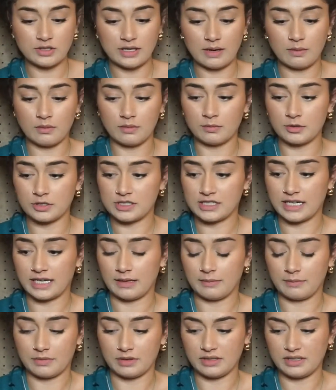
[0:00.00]
do that one more
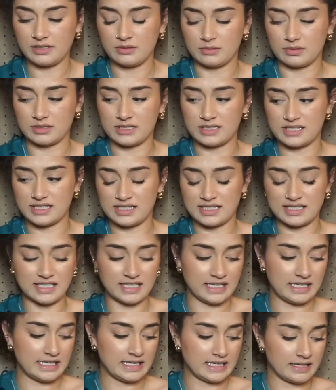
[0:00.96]
time. Ew, it's
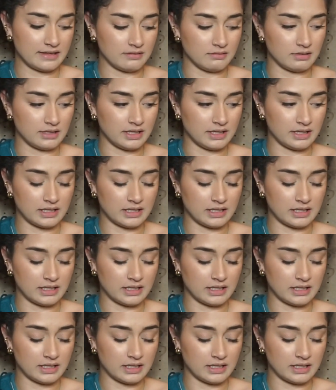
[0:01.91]
sticky, I don't like